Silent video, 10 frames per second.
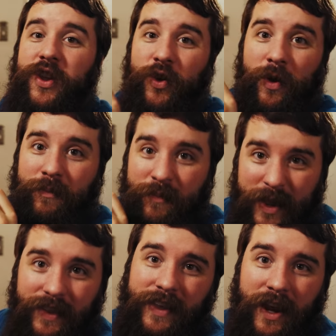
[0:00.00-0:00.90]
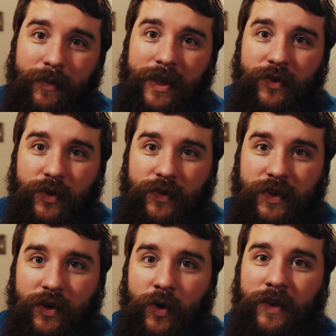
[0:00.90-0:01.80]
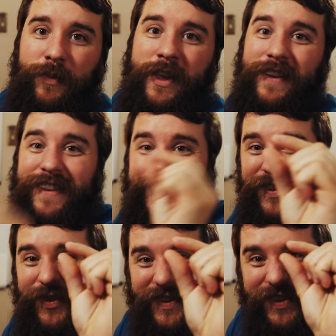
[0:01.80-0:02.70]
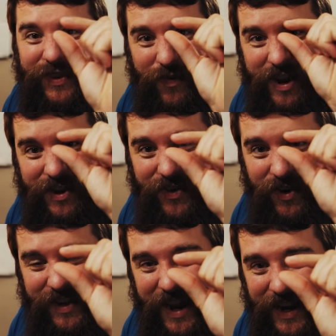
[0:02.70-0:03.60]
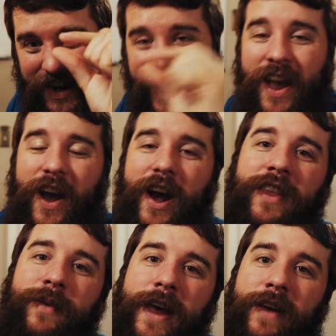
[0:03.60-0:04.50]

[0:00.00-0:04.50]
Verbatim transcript: you're immediately gonna be introducing noise because the sensor is just so gosh darn tiny on the